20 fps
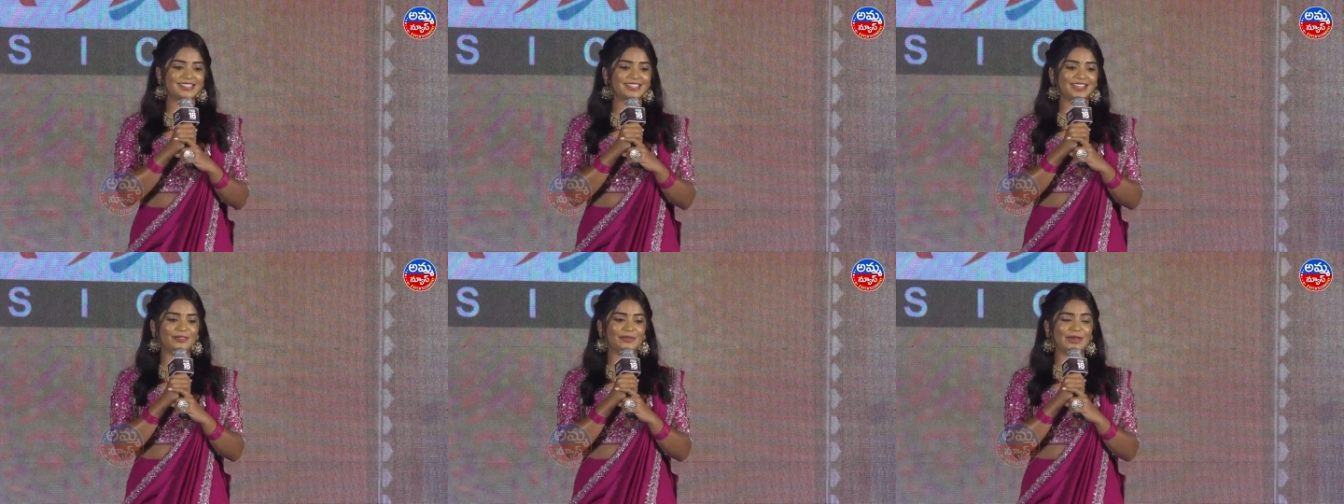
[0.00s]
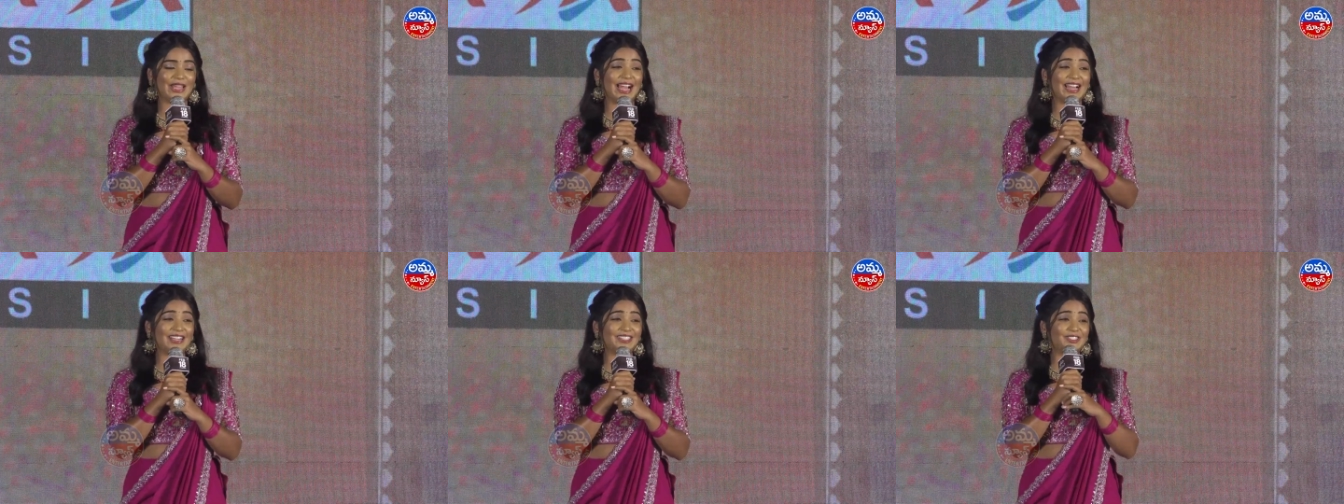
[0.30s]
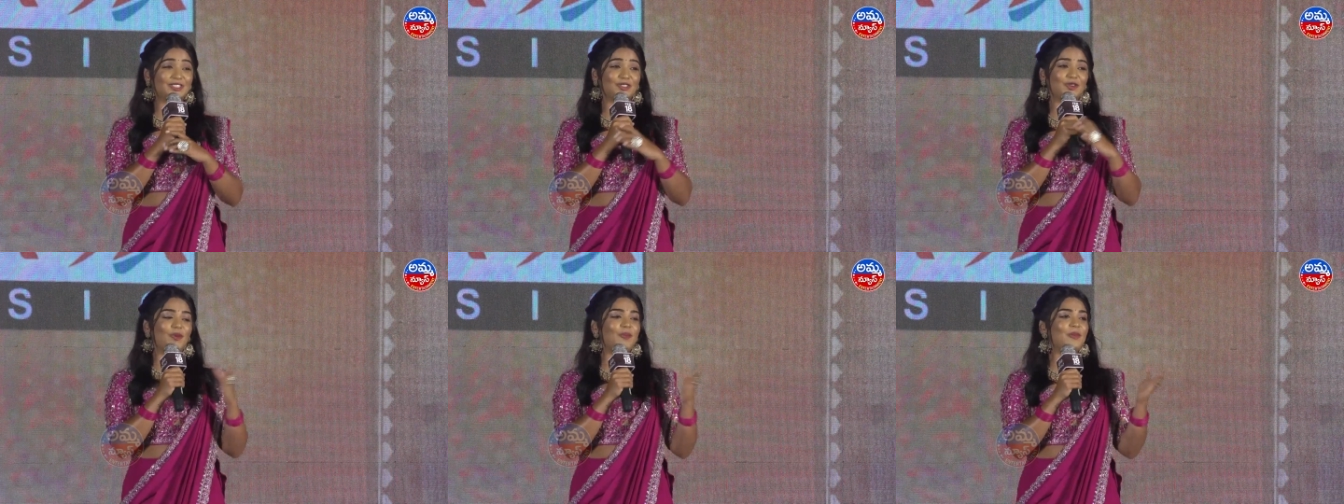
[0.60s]
Uh, we had
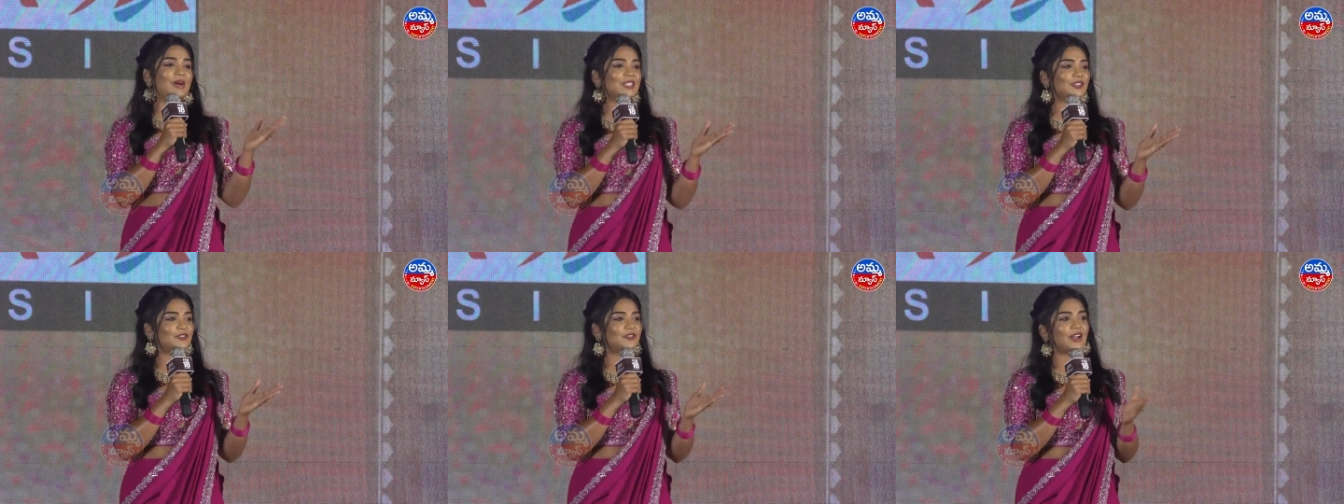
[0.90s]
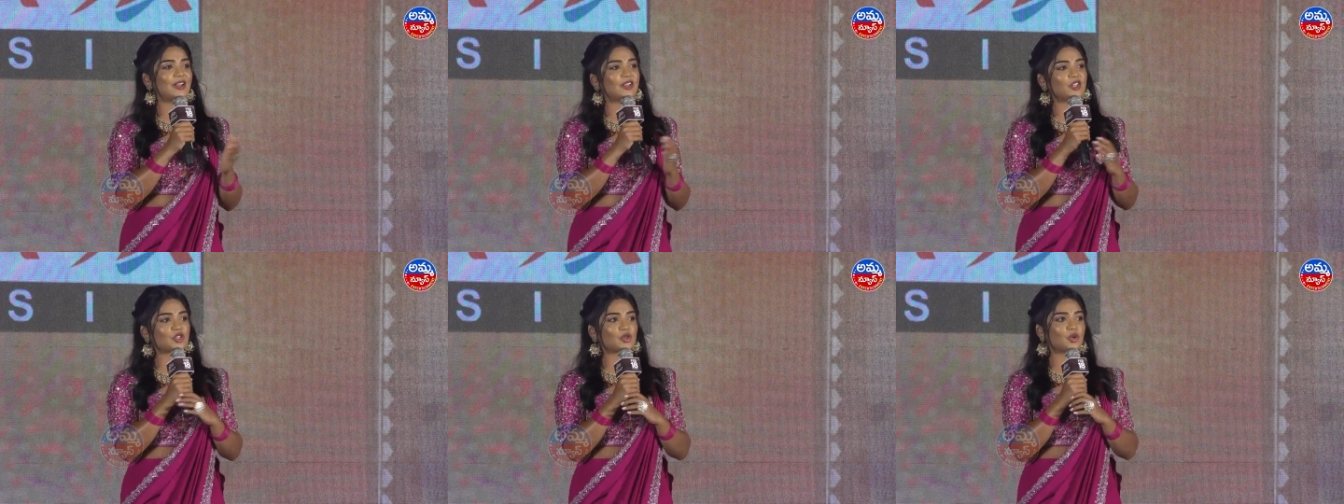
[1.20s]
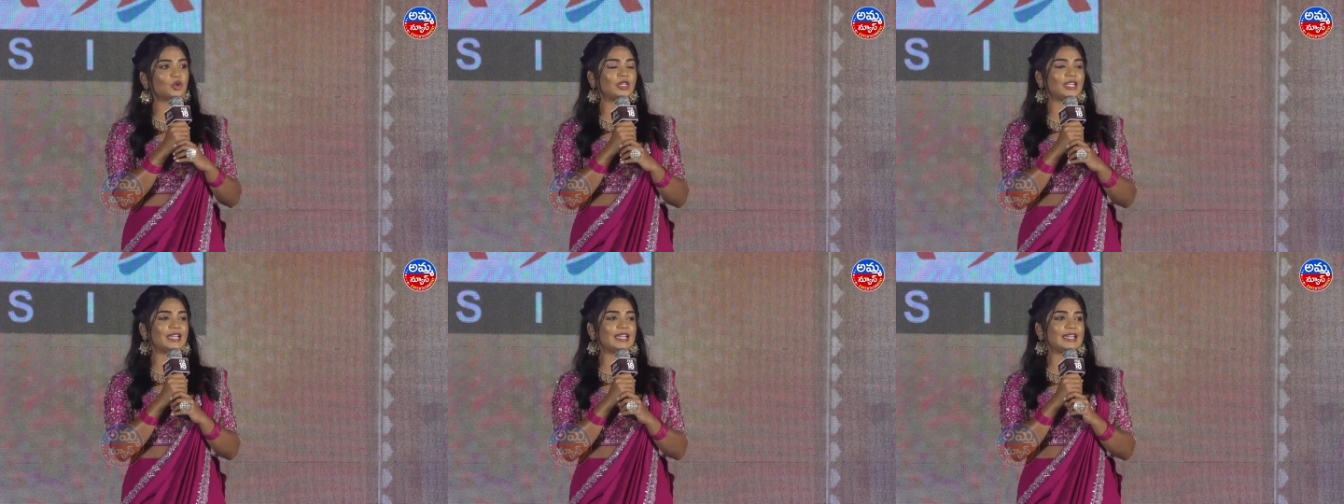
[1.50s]
so much fun
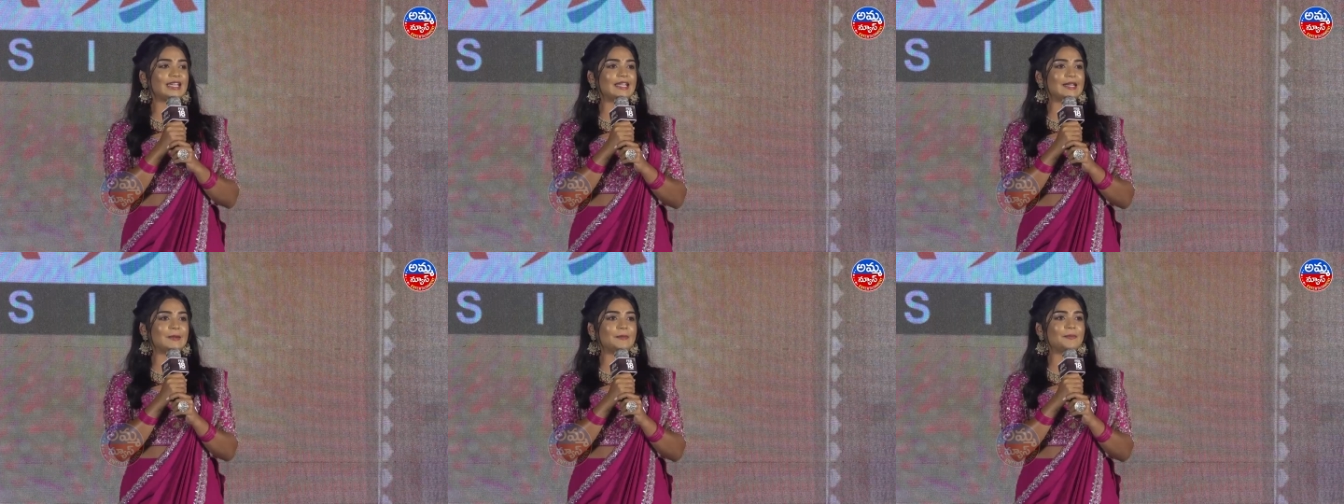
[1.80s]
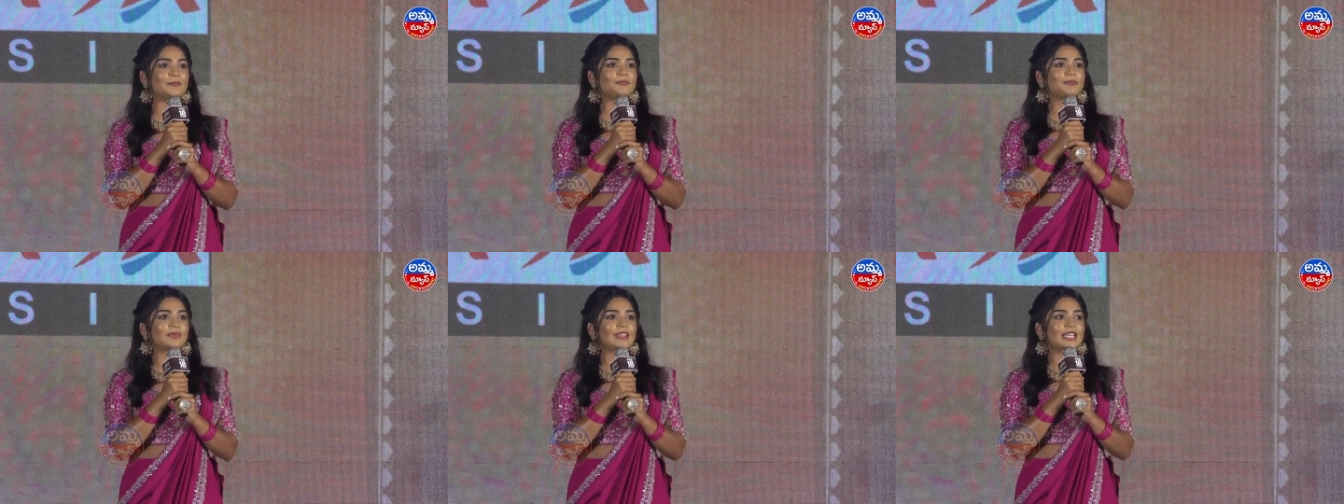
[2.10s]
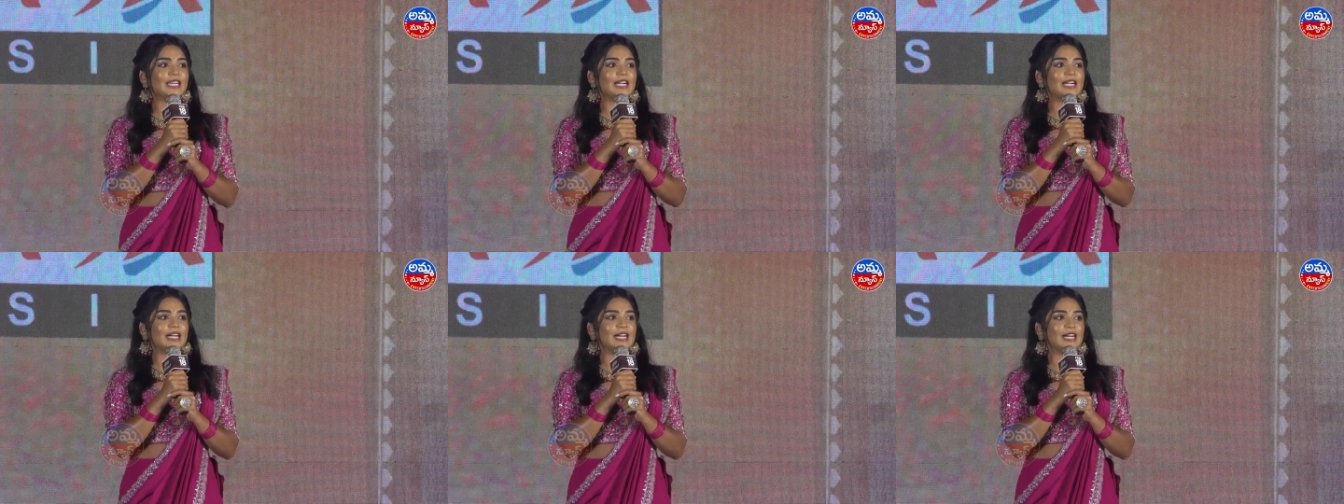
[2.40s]
shooting in
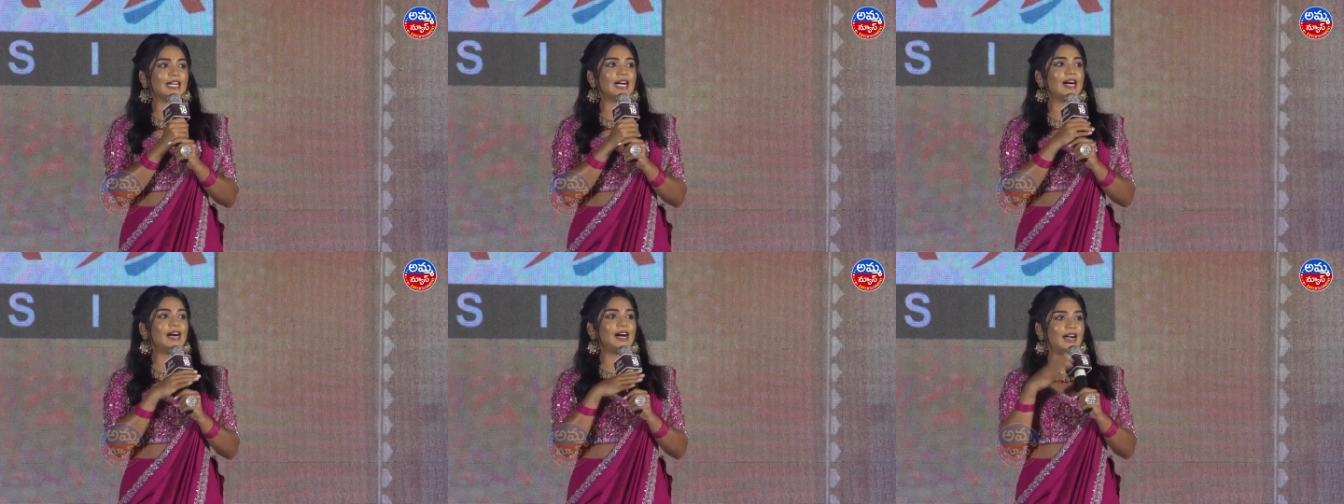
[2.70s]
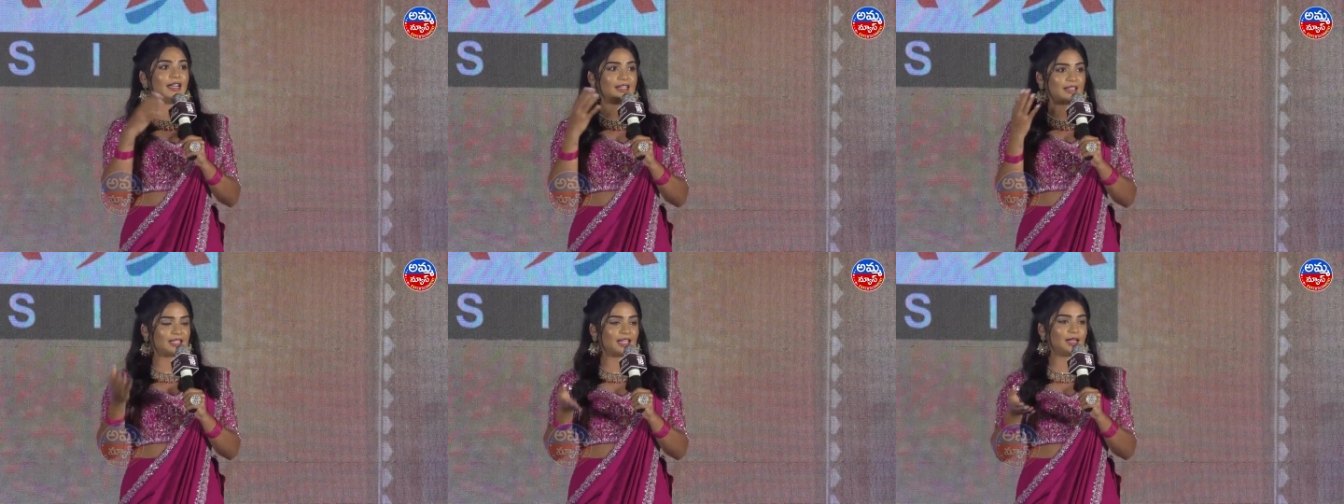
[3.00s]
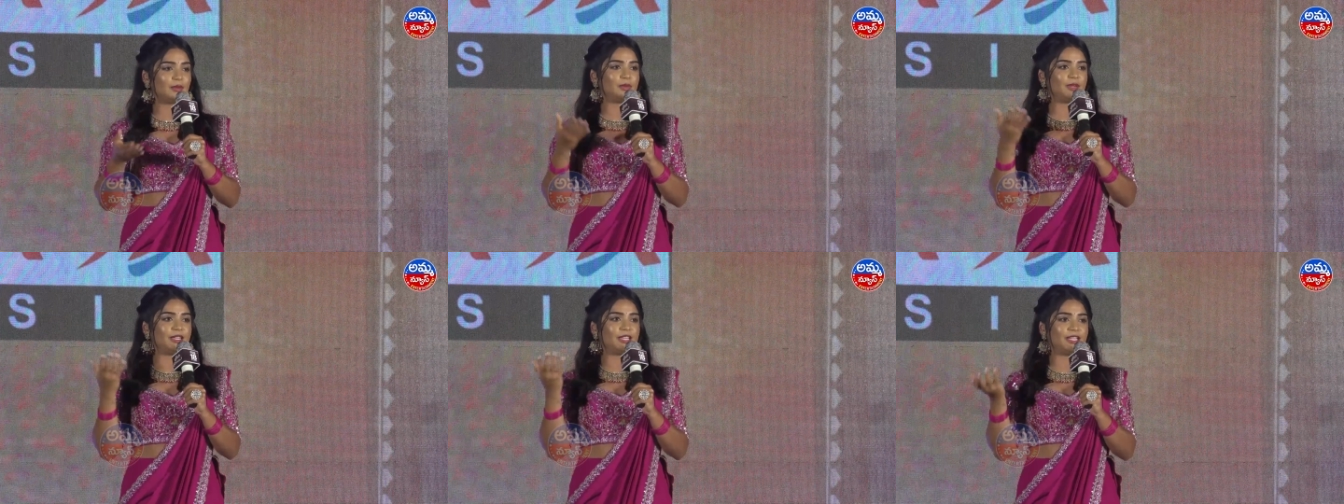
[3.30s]
uh,
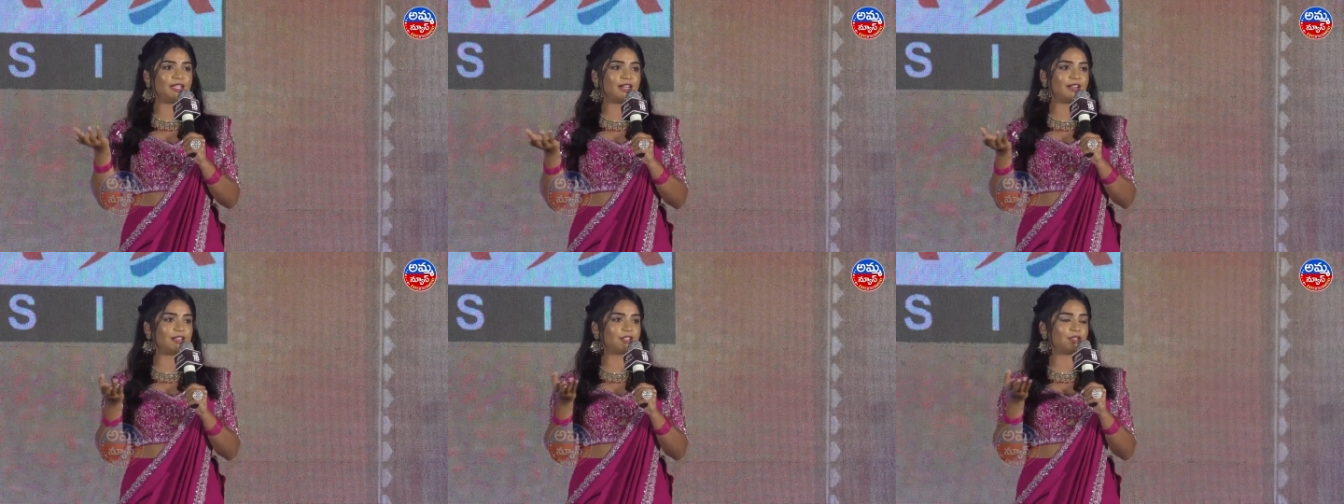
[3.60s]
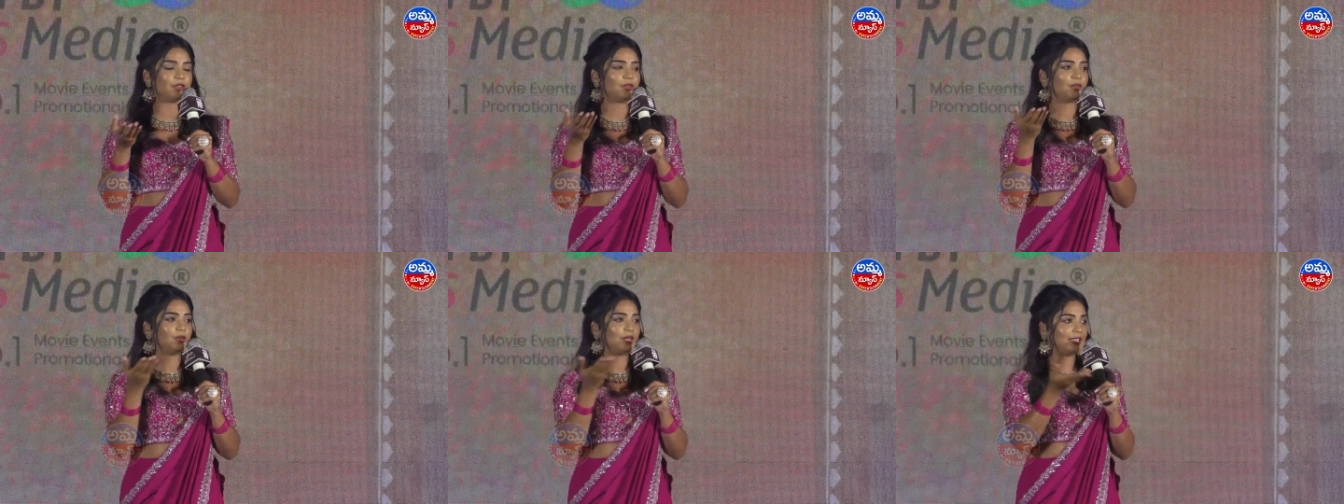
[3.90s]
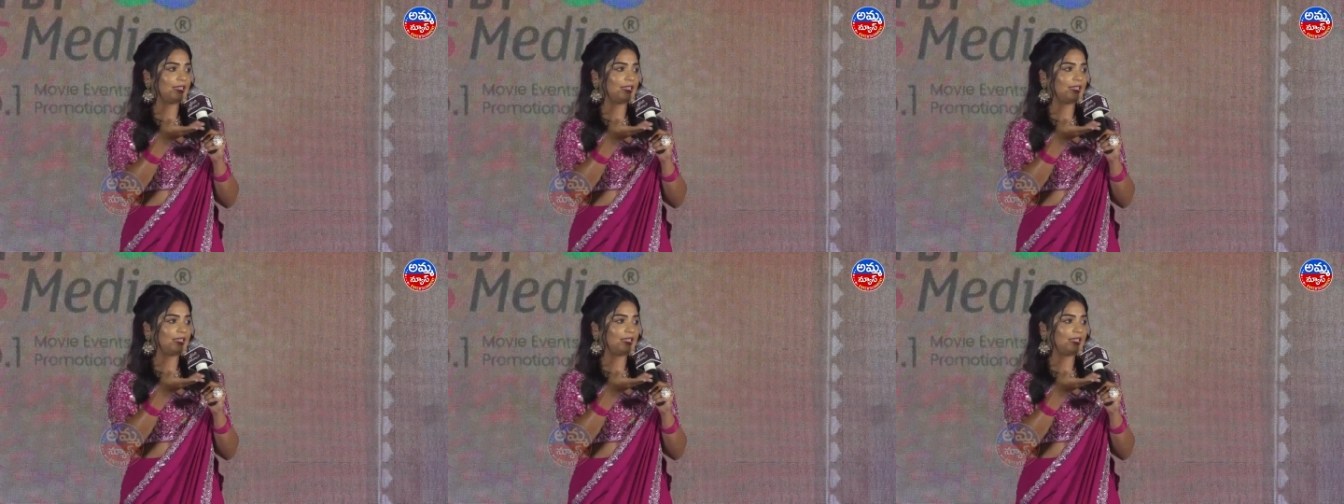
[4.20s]
Anakapalli, Araku.